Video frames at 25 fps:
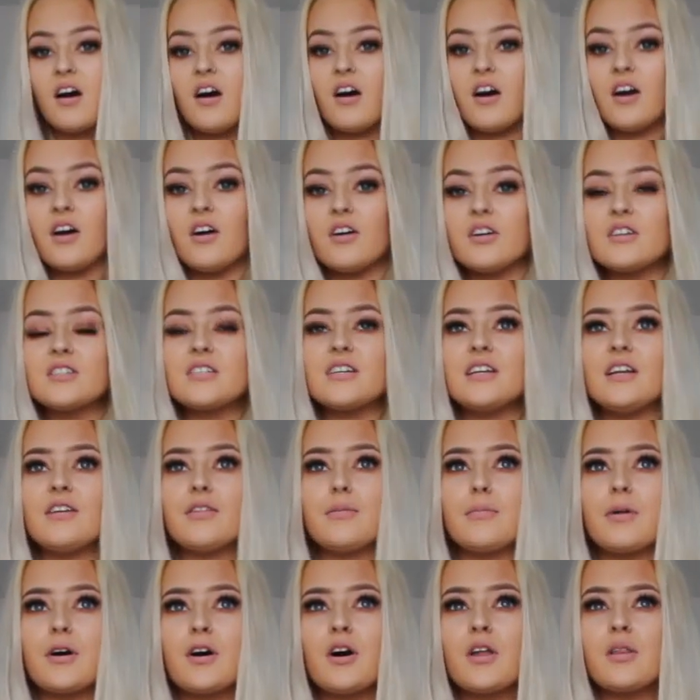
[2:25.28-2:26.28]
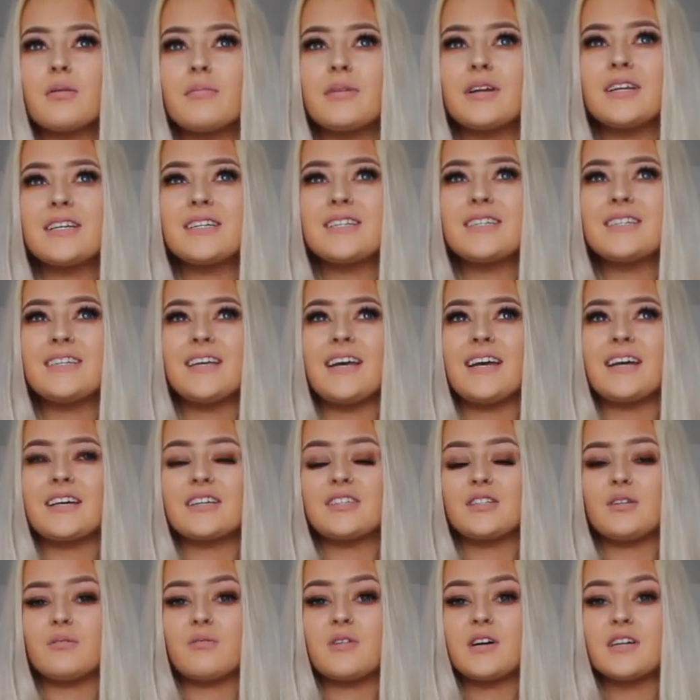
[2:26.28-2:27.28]
I honestly love them. I got them in a
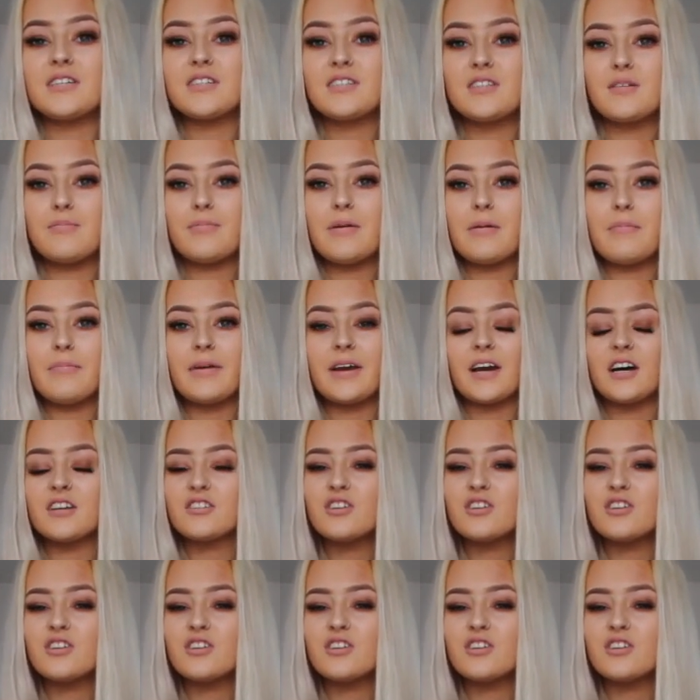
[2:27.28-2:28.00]
6. The waist is a bit big.